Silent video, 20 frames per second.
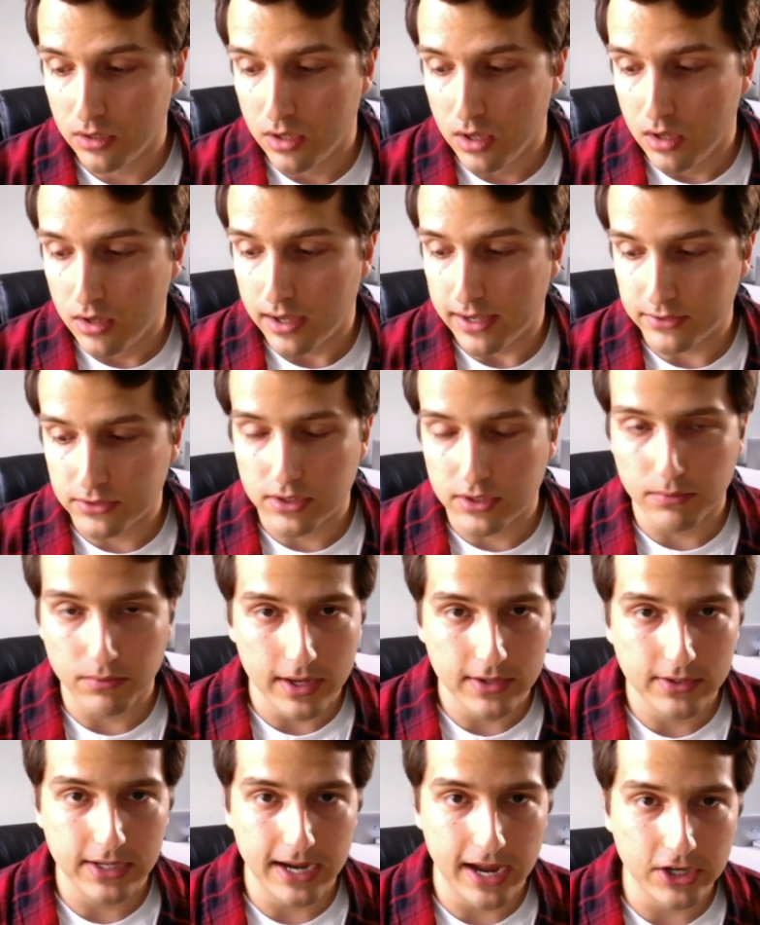is the
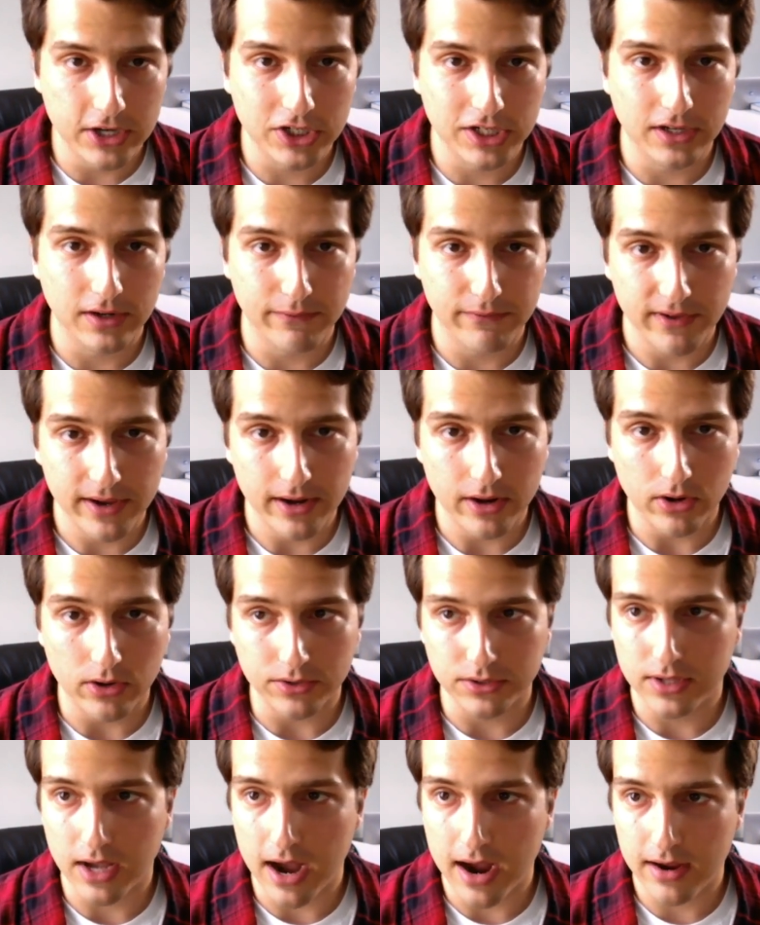is the engine going to fail? Is
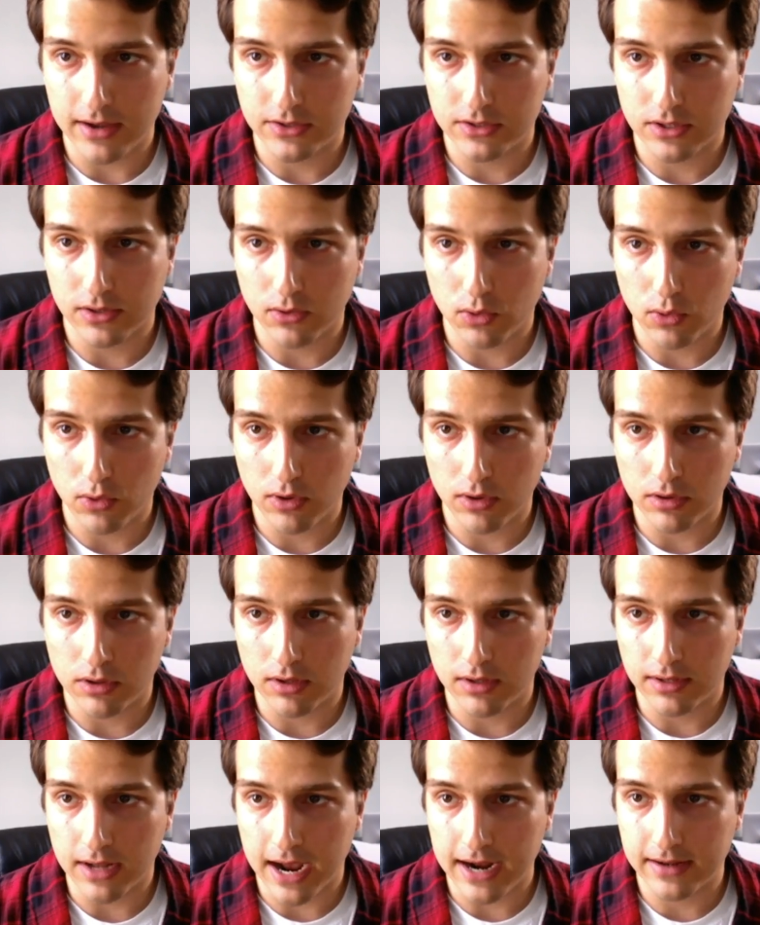the is the the
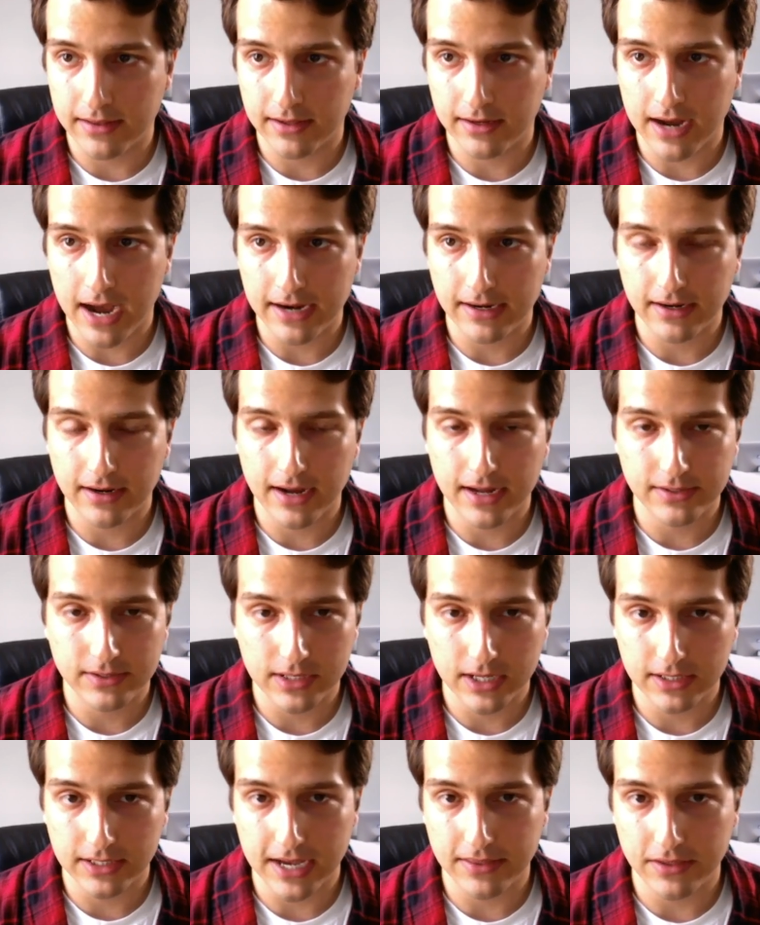nine the nine nine
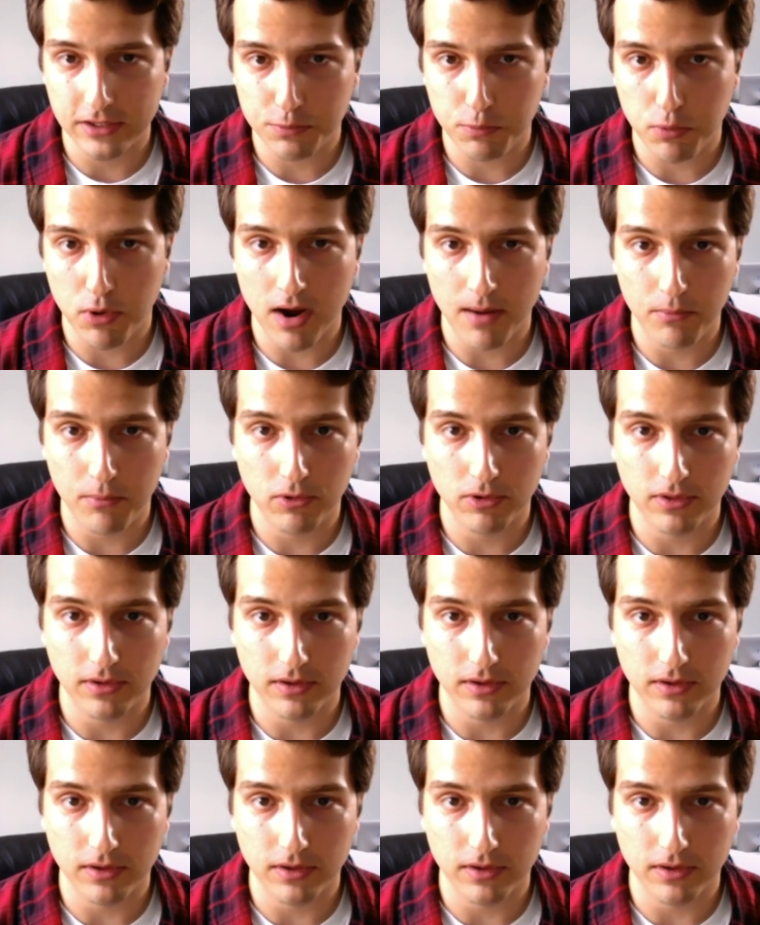six had this problem where the,